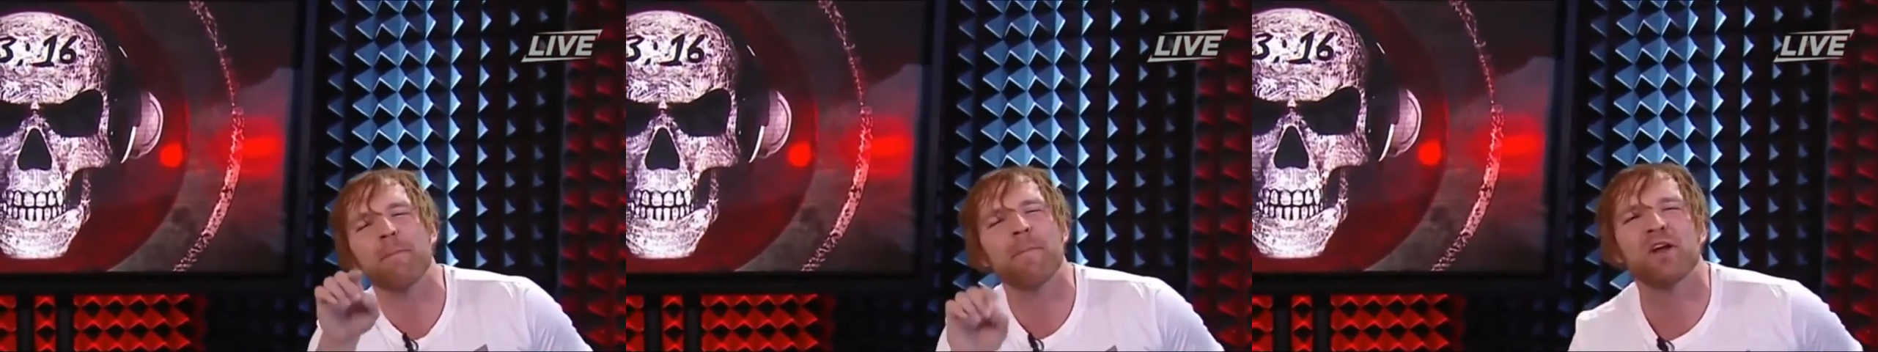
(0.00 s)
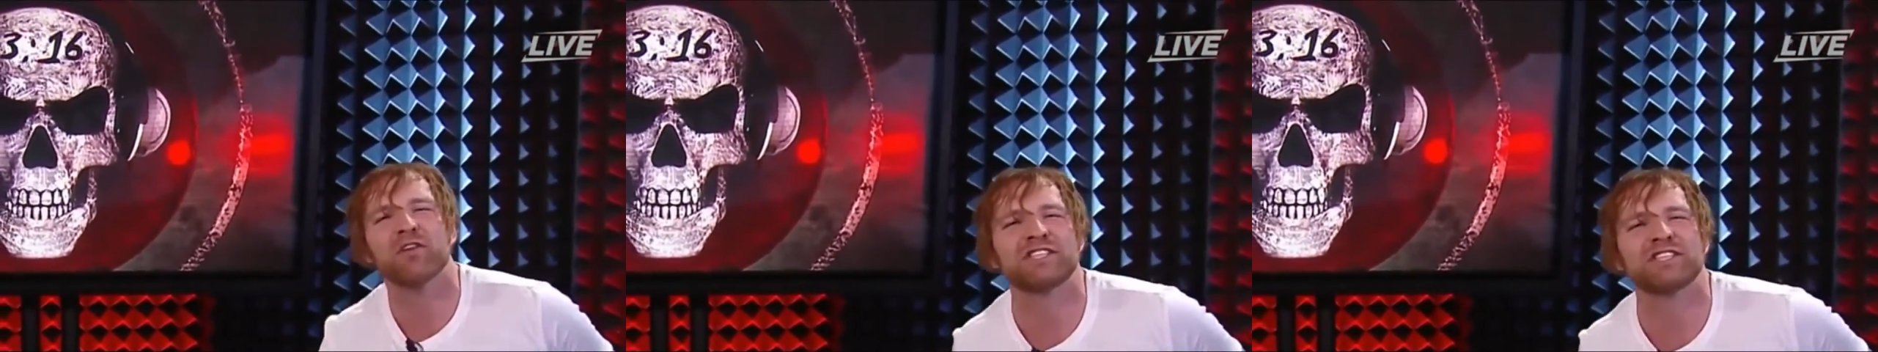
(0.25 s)

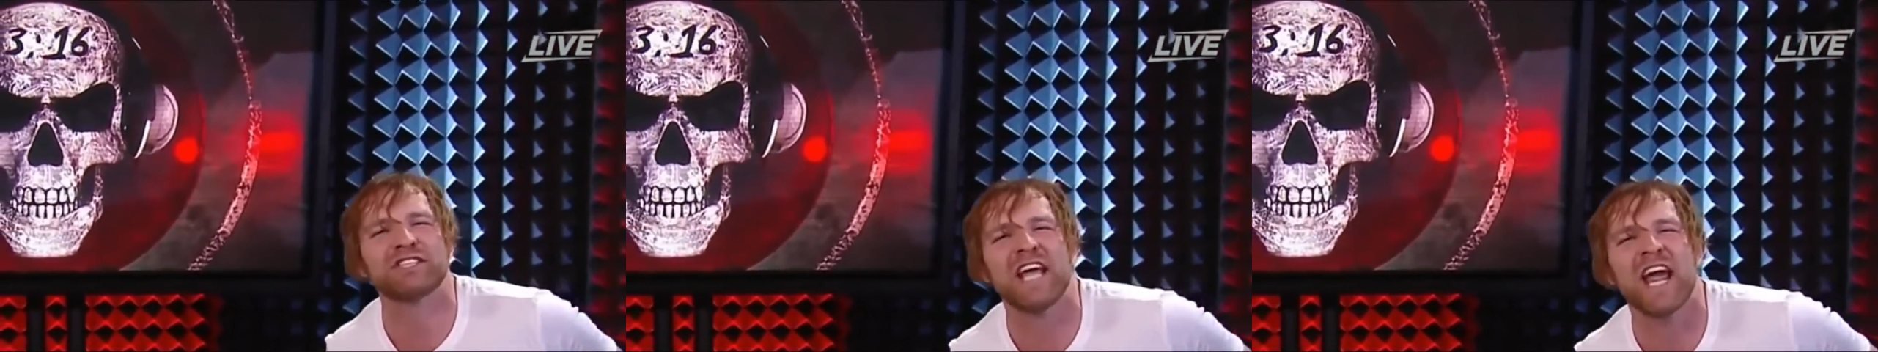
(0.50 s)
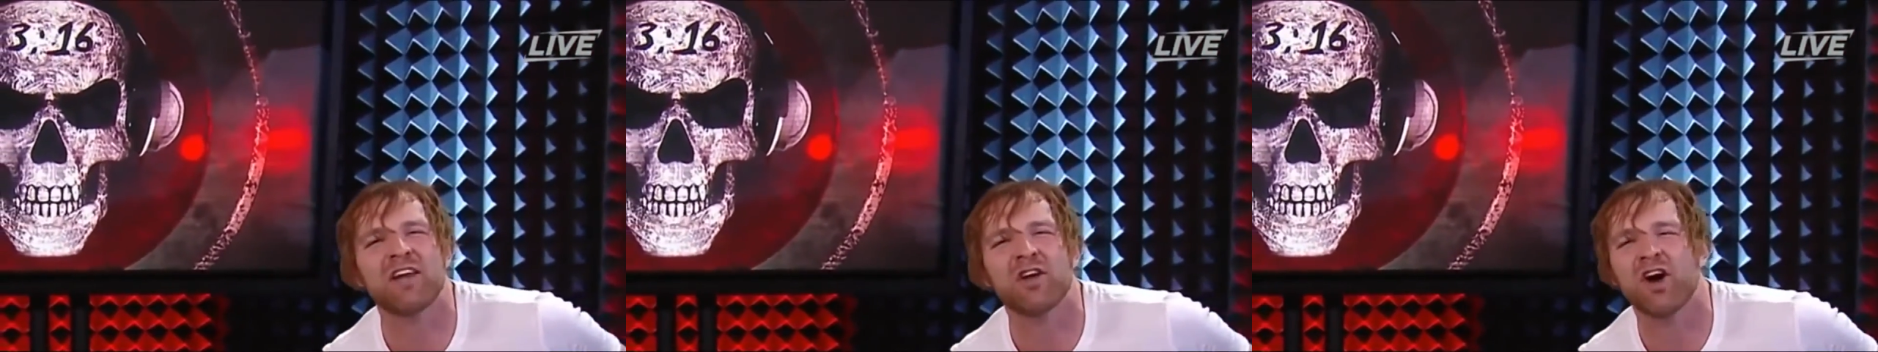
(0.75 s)
barely
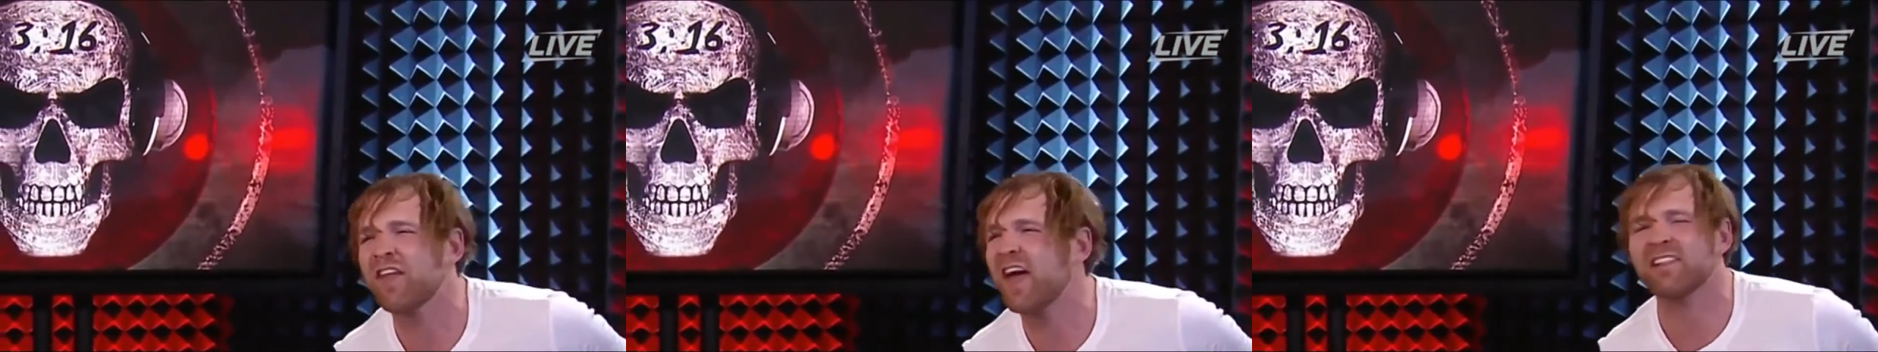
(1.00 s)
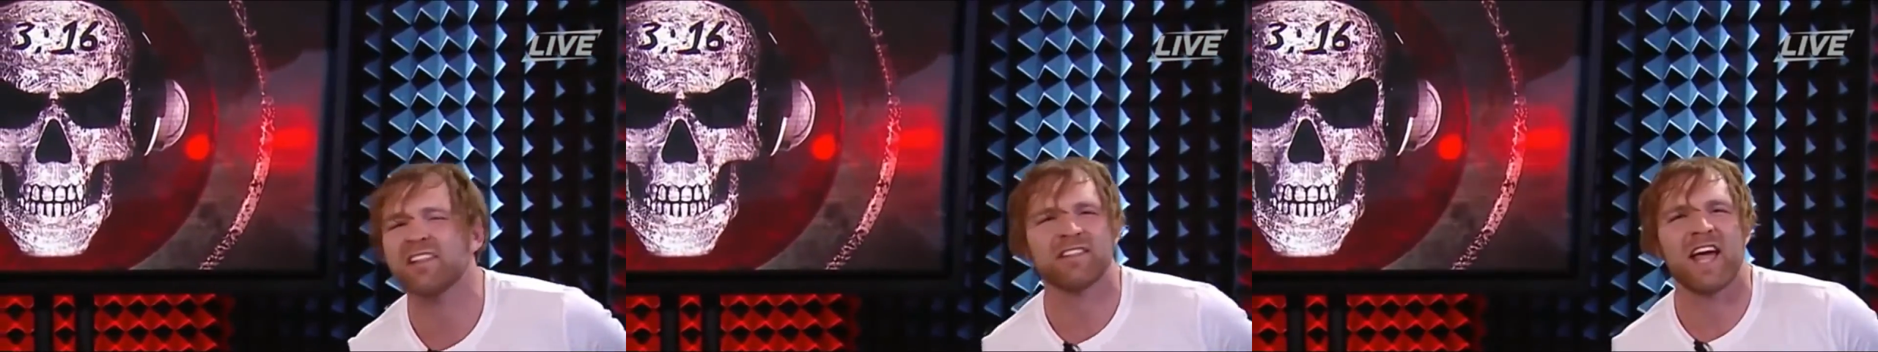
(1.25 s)
stand on
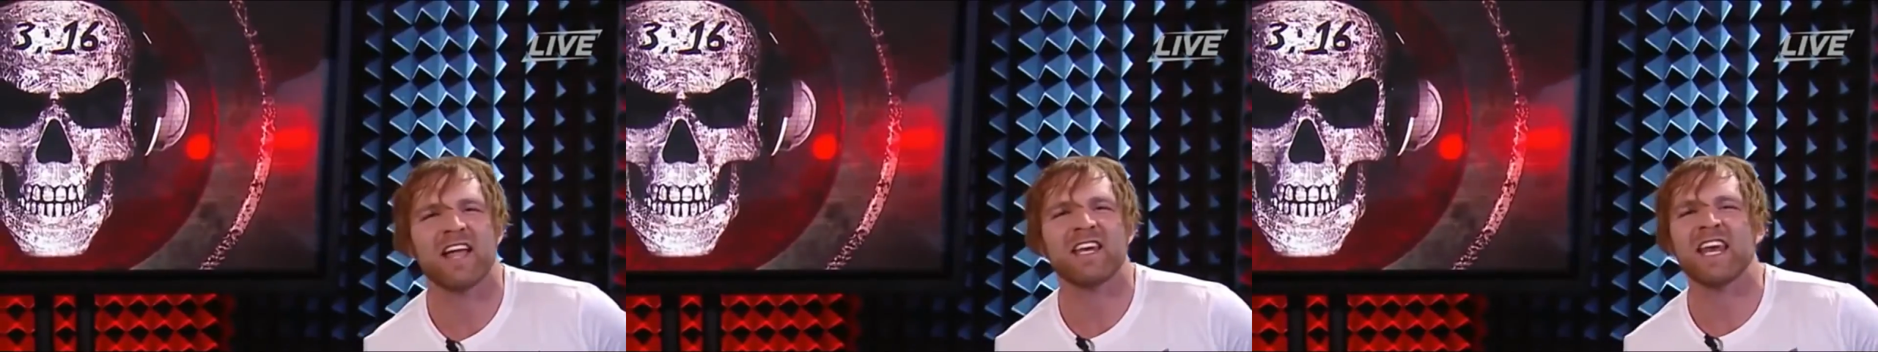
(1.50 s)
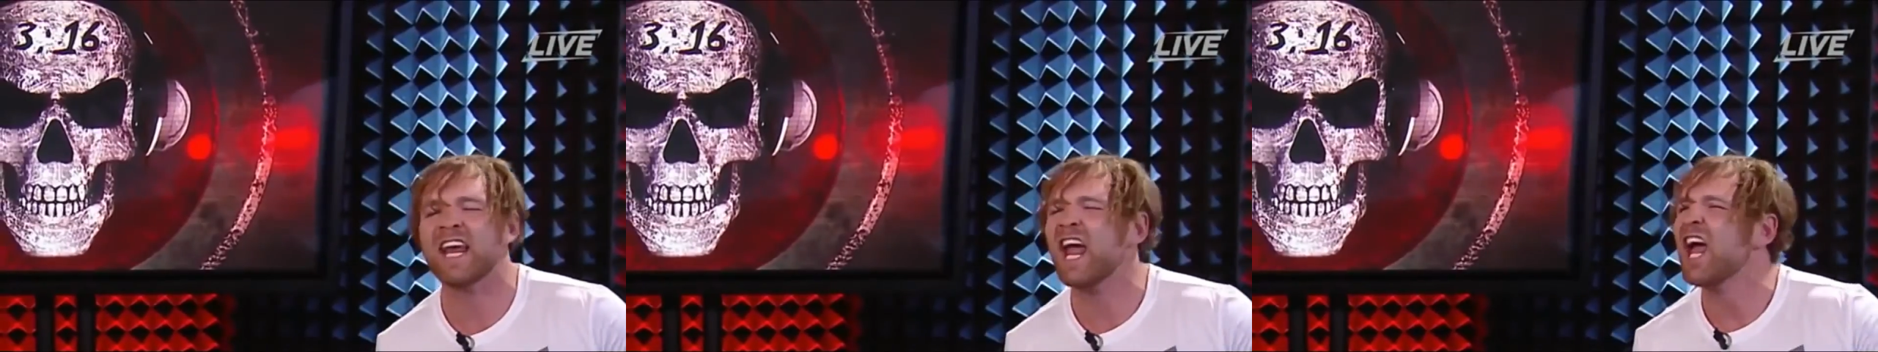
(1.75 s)
that
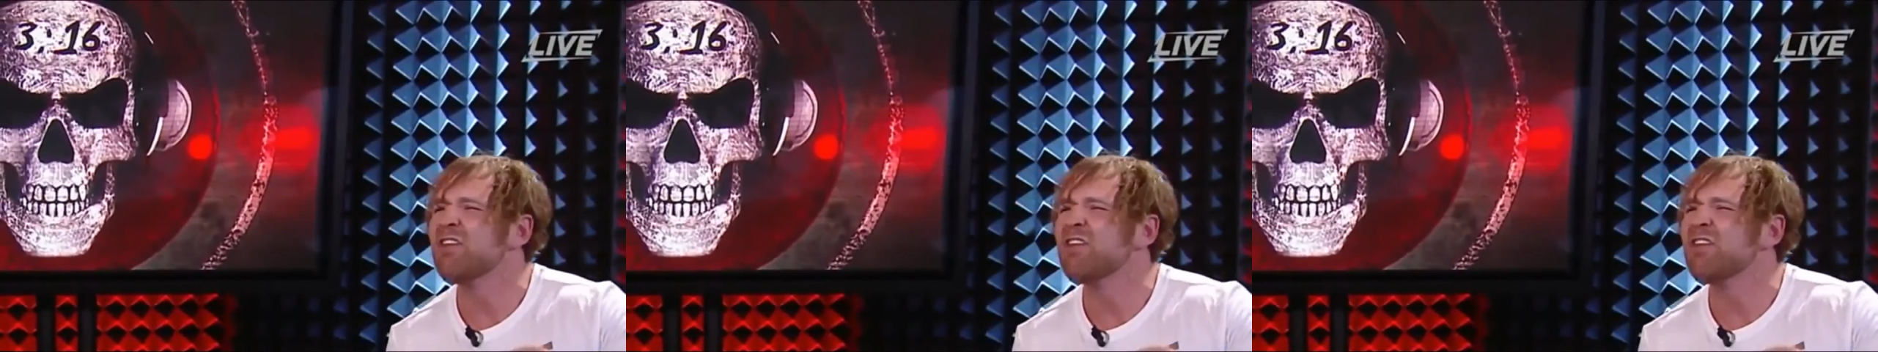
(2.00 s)
knee,